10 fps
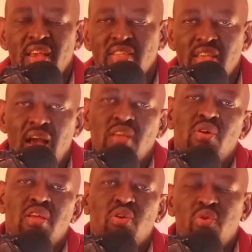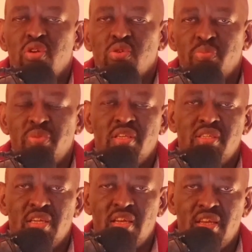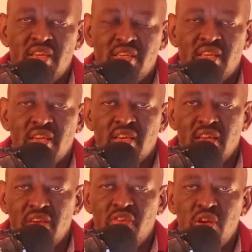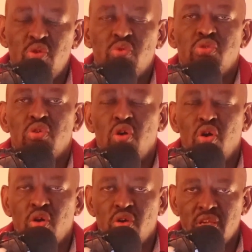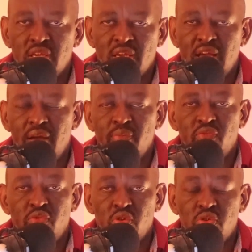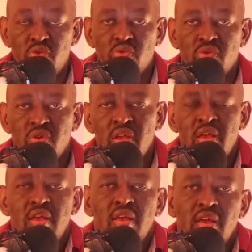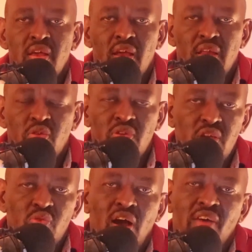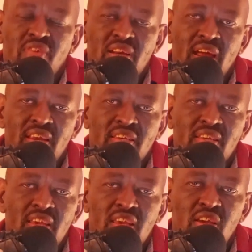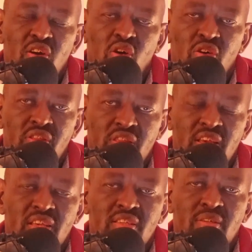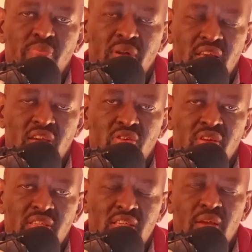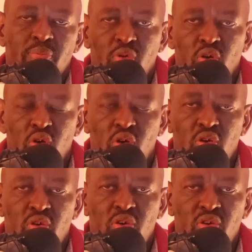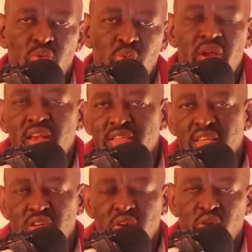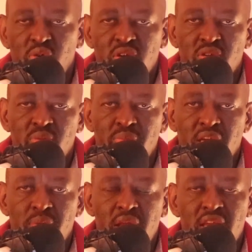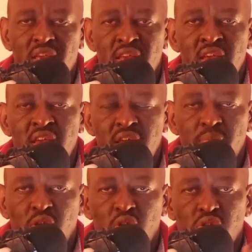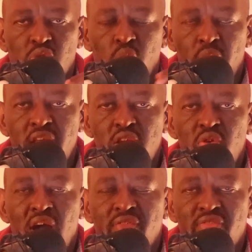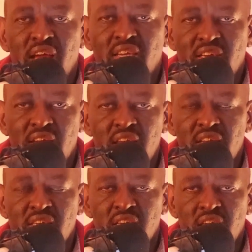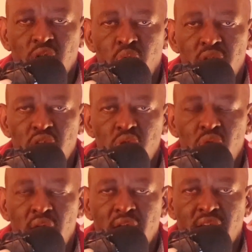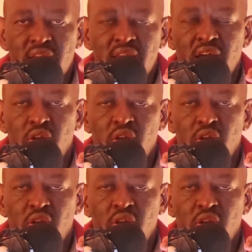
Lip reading: is actually going to be generating revenues or income for you. And you need to have clarity on this particular step or on ways that you're going to make money. Because when you have that clarity, when you are clear